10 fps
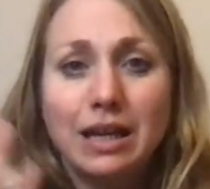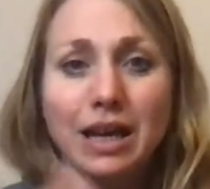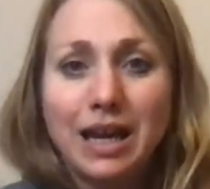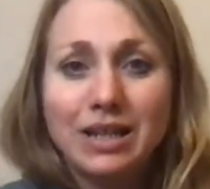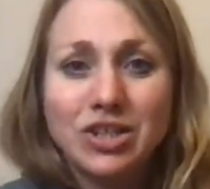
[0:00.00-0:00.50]

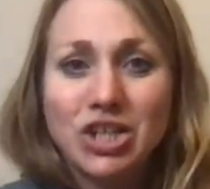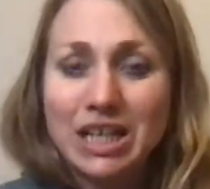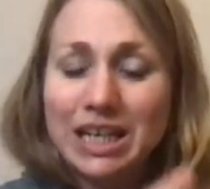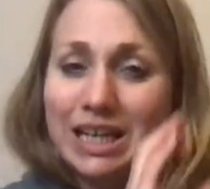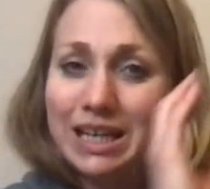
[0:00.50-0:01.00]

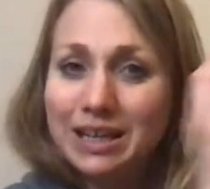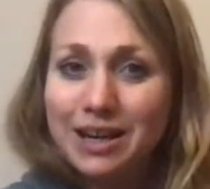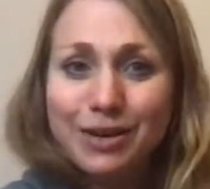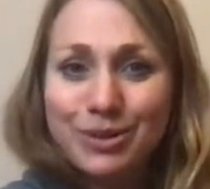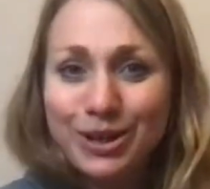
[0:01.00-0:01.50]
actually,
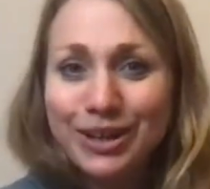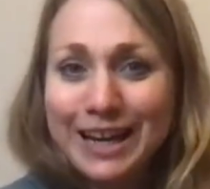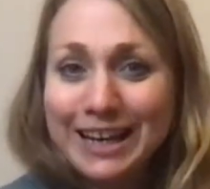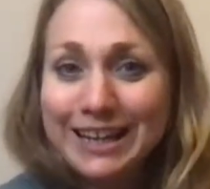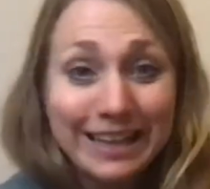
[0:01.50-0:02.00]

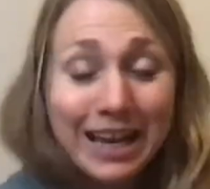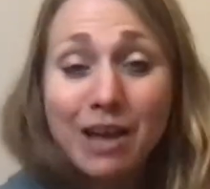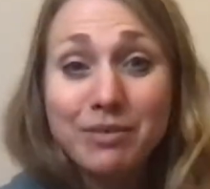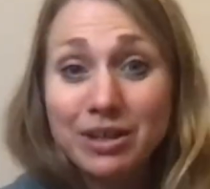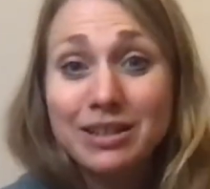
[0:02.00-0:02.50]

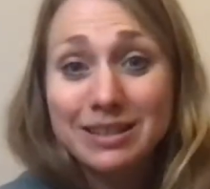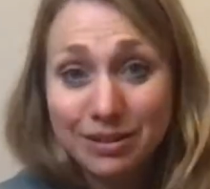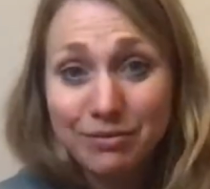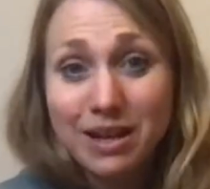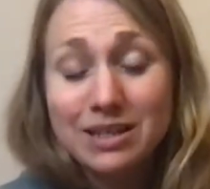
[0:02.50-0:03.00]
I'm gonna
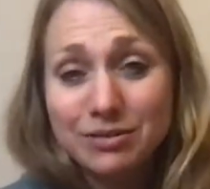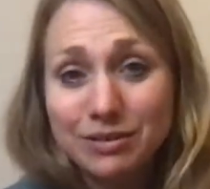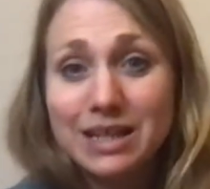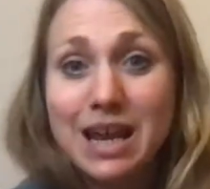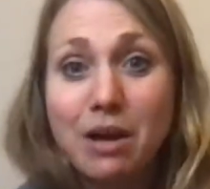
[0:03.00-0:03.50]
surrender it now.